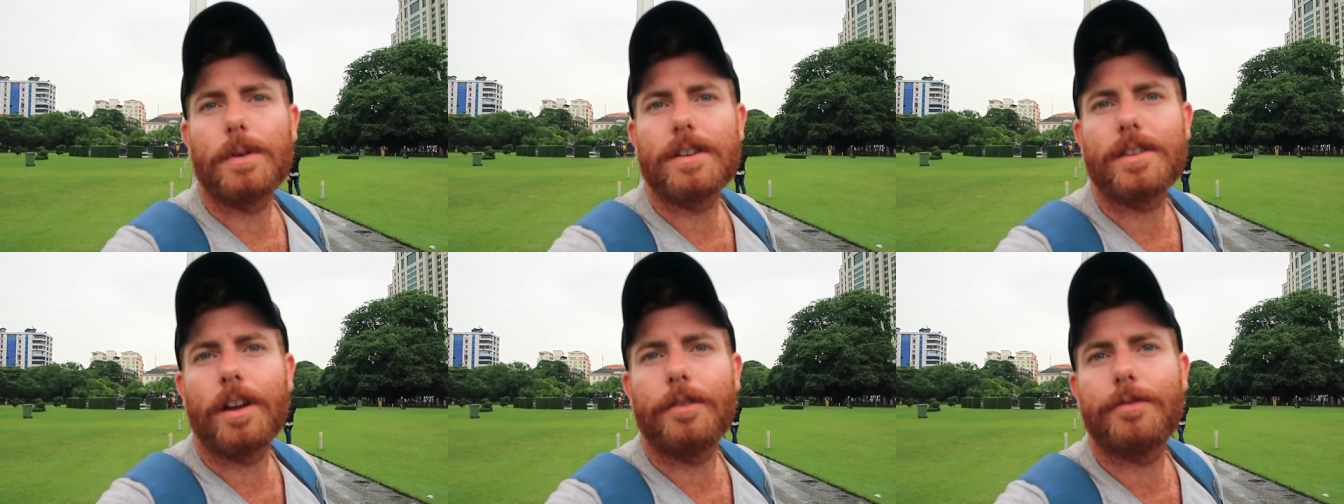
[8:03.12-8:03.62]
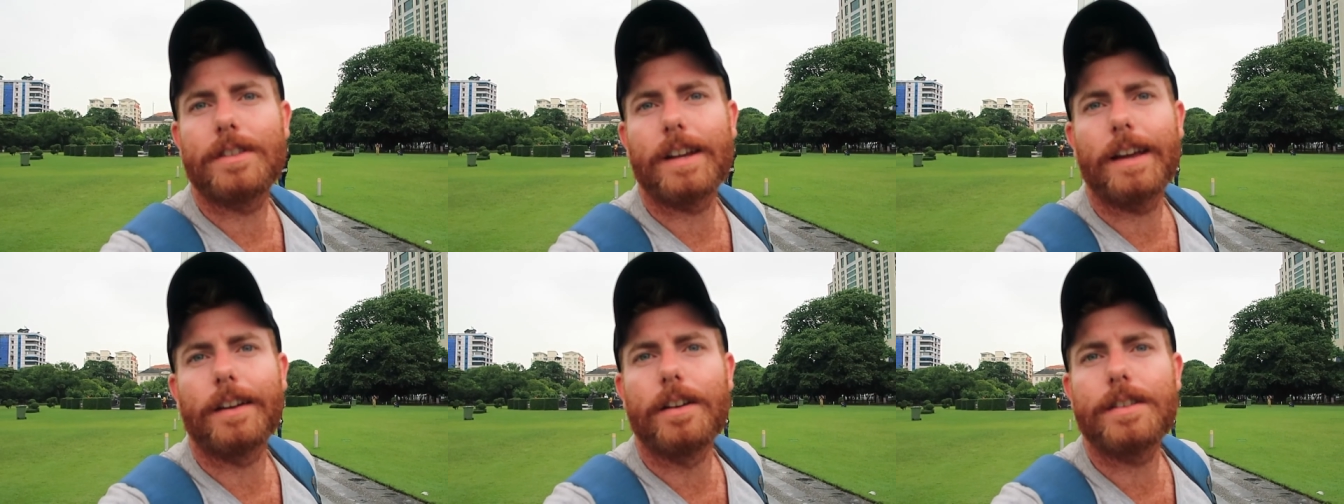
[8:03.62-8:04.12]
is where I sign off for
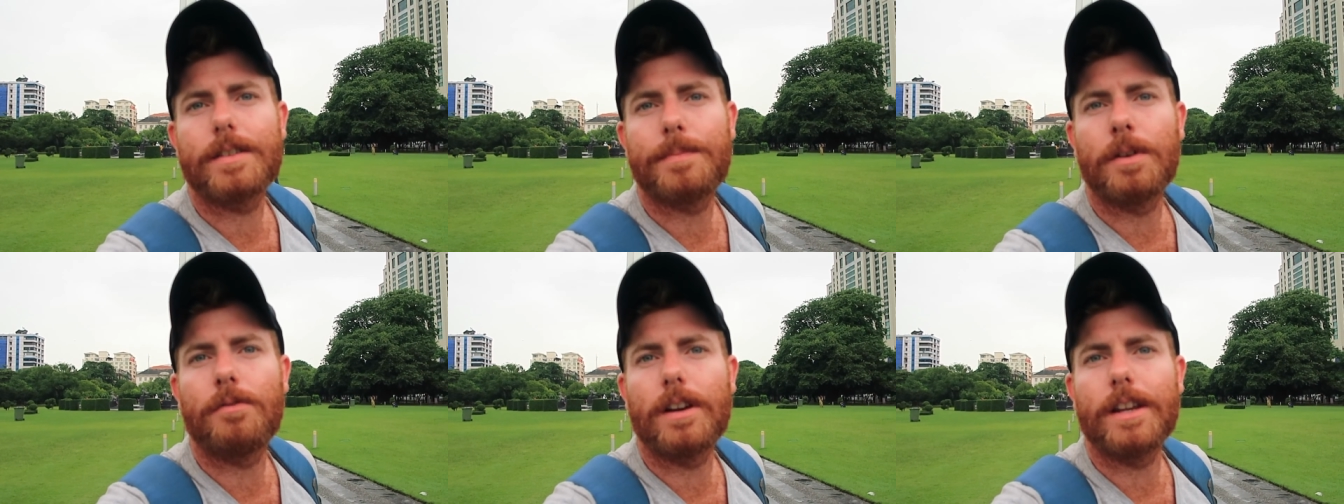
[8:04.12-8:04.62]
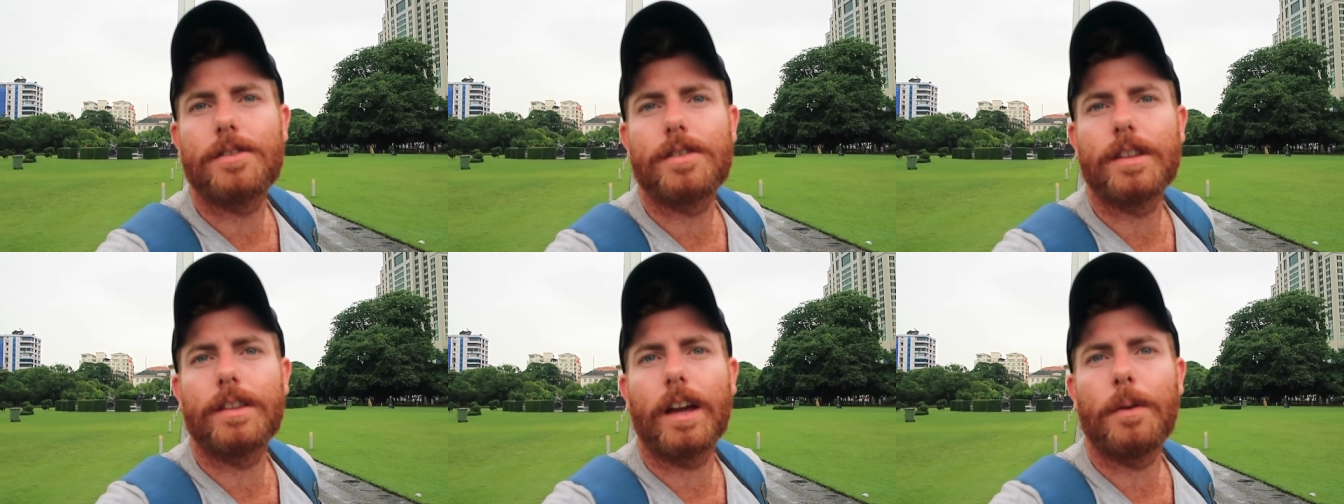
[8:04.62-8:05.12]
today, guys. It's been a really
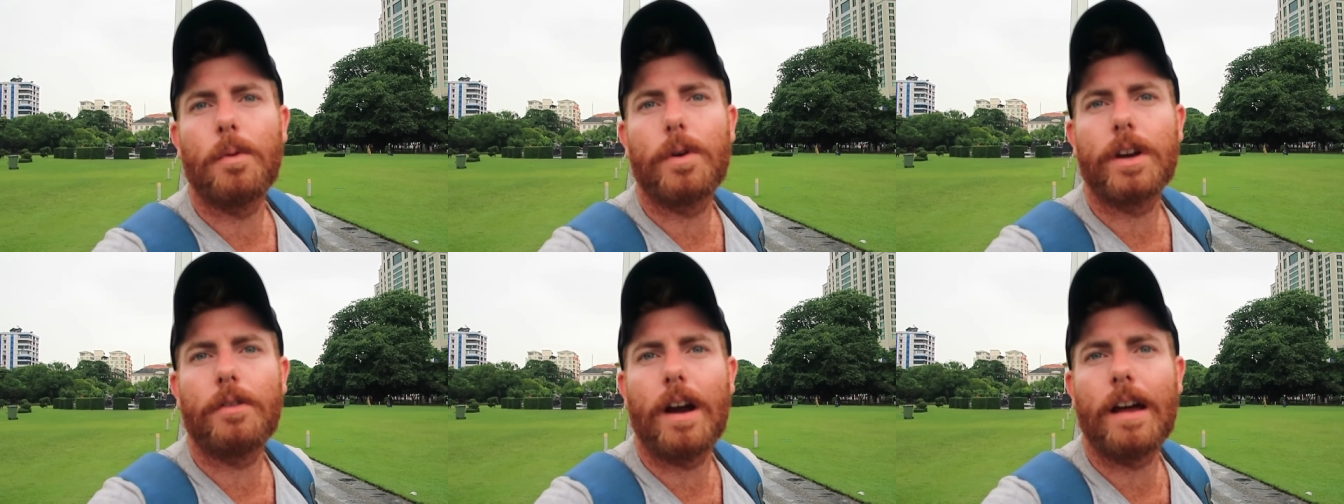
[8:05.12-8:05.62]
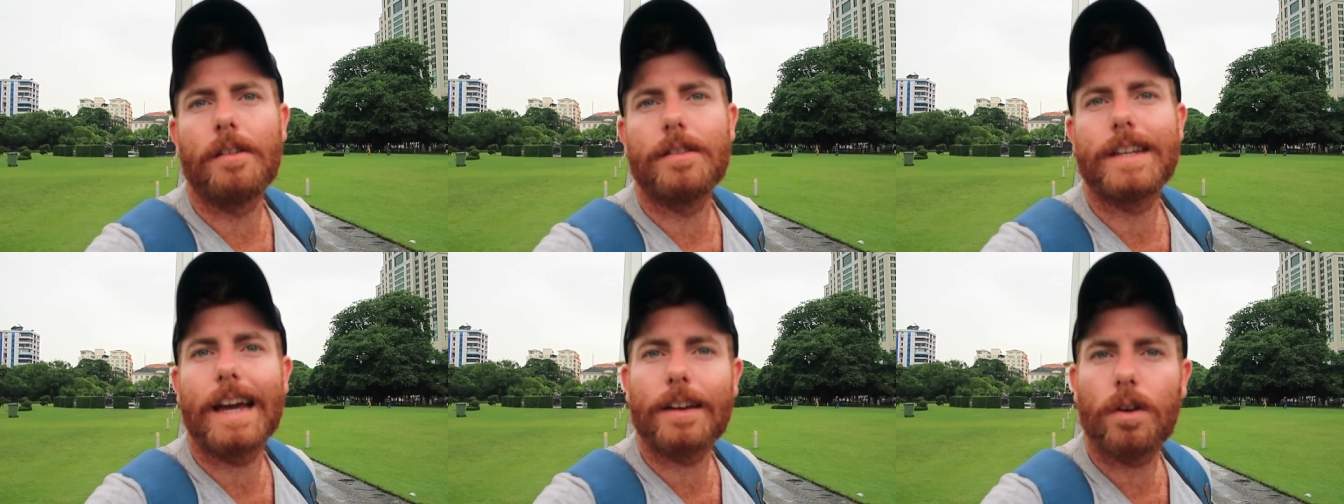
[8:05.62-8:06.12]
interesting day walking
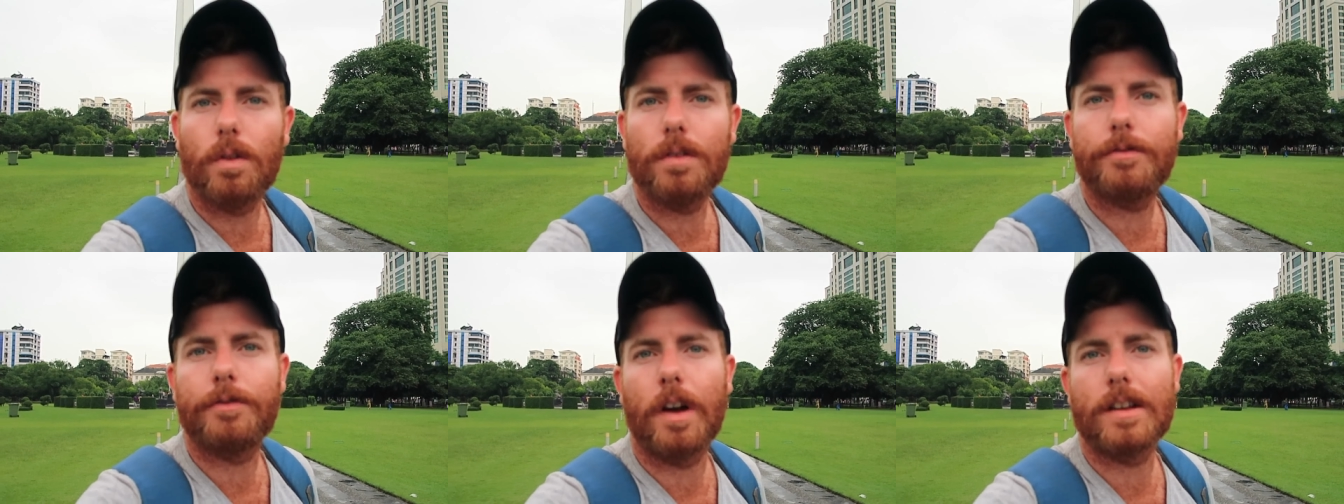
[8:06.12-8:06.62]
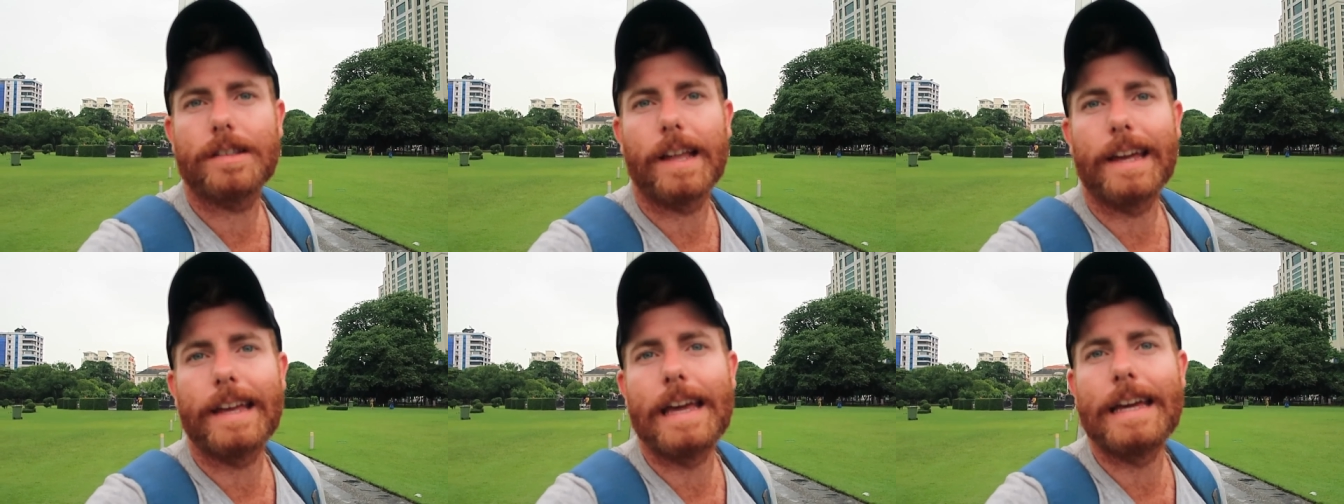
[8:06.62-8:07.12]
around Yangon. First
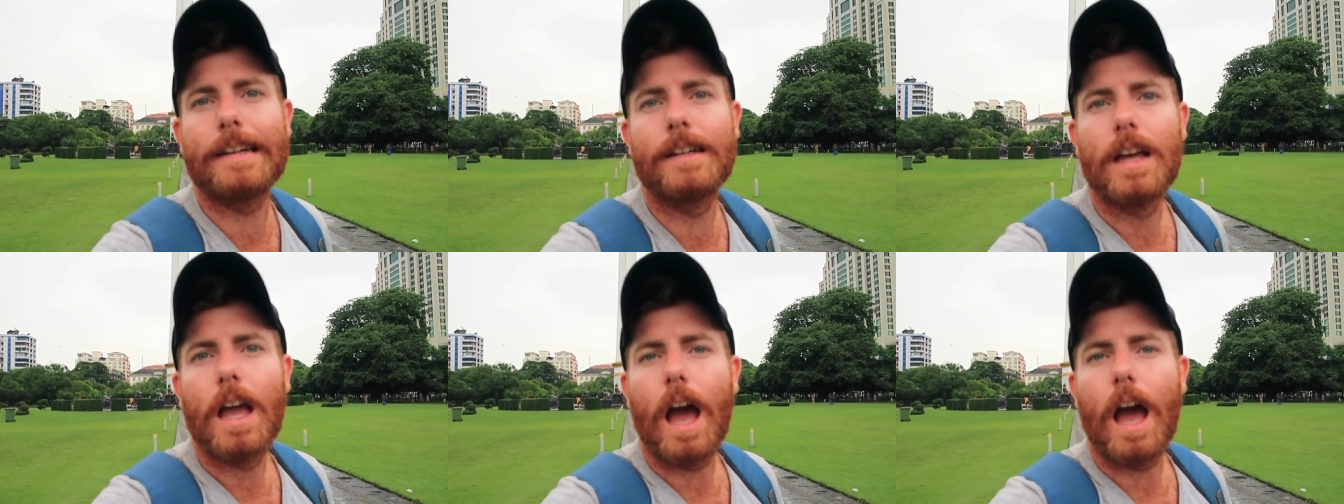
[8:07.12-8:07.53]
day here.